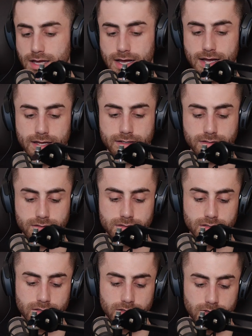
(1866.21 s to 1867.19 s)

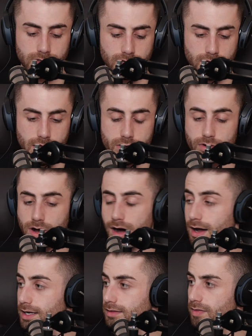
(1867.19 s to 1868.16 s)
And I don't
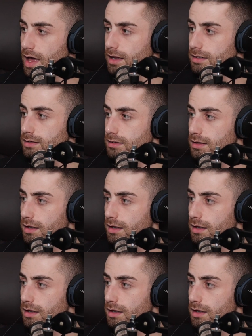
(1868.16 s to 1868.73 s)
hide that.